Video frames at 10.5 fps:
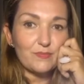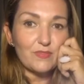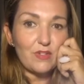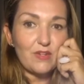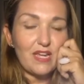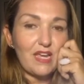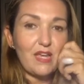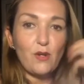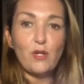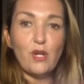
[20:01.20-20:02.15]
Okay, I
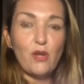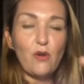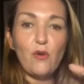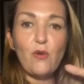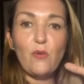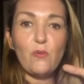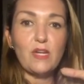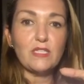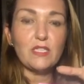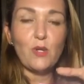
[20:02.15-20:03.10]
don't know
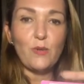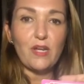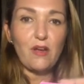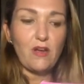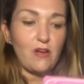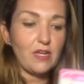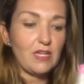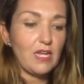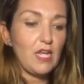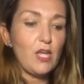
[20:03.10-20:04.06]
what's going
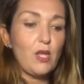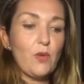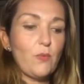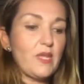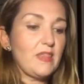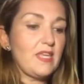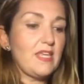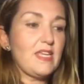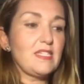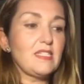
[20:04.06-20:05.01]
on with
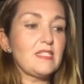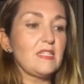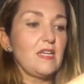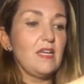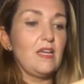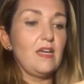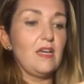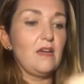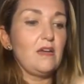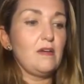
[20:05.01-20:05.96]
this
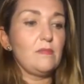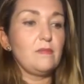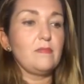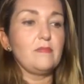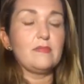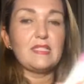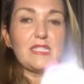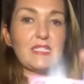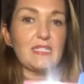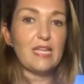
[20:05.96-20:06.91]

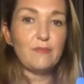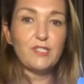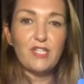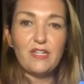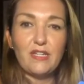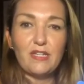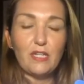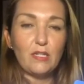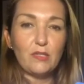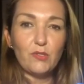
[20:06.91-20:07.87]

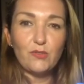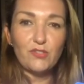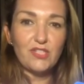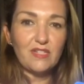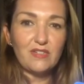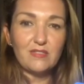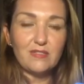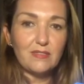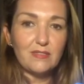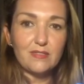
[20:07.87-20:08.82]
deception,
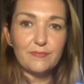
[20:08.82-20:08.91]
illusions